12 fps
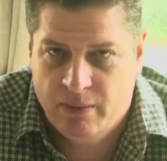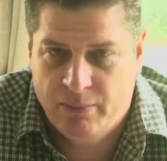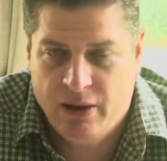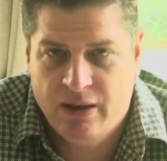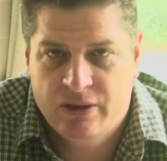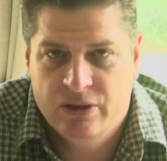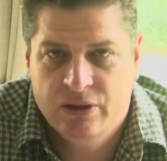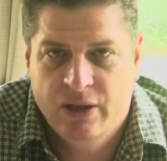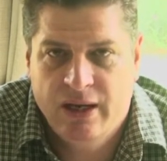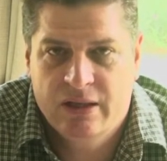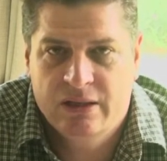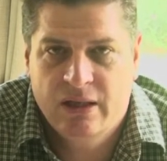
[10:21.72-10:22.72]
Apply to
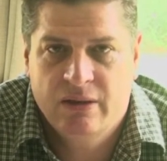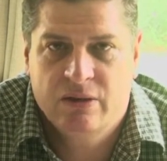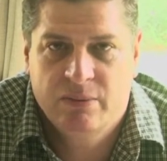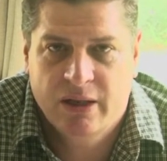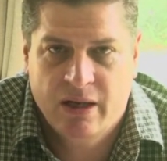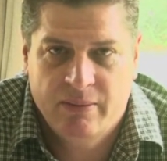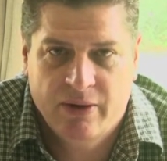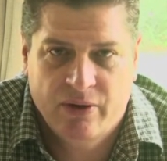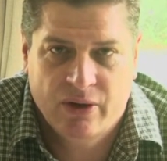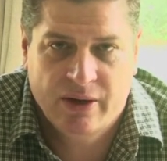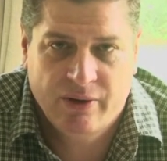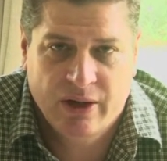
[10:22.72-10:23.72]
ECSA to become a
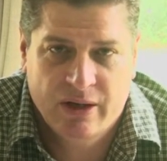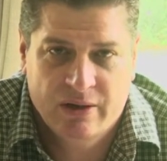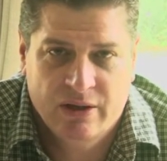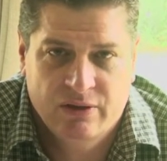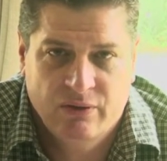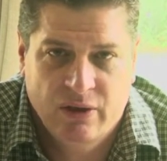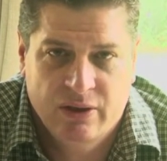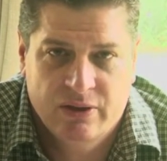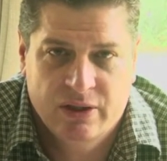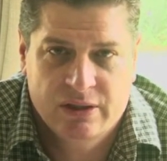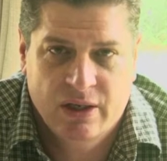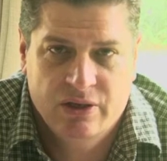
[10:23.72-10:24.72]
recognized
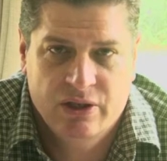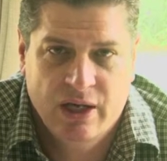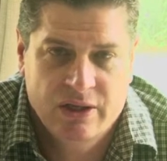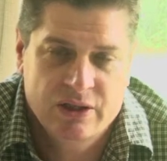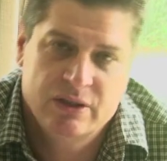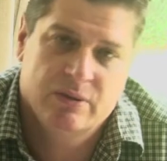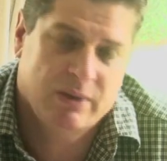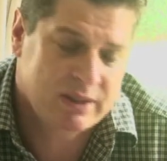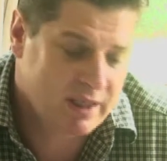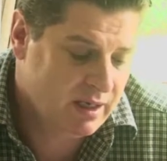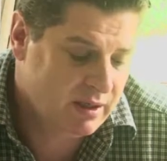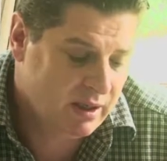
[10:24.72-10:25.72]
voluntary association. And once
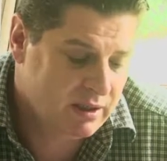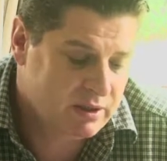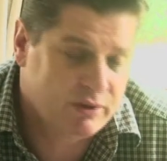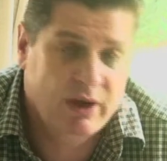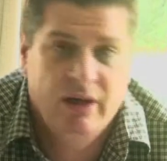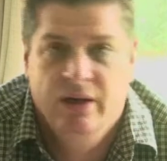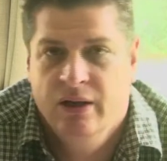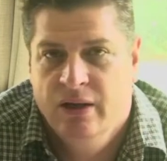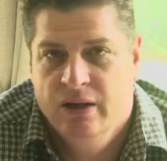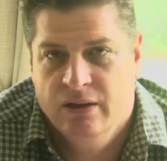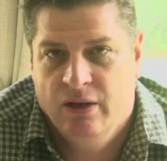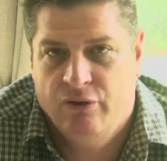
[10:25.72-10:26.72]
again, there's 3
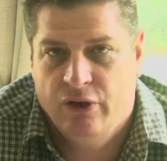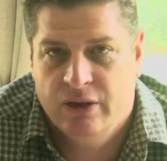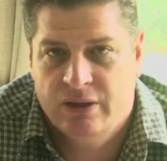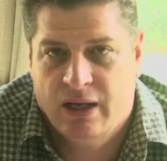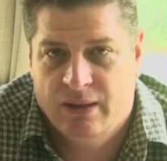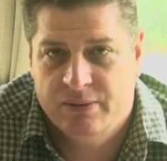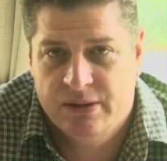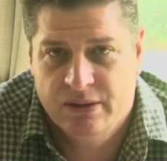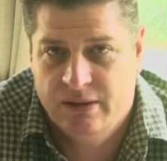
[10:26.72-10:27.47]
different types.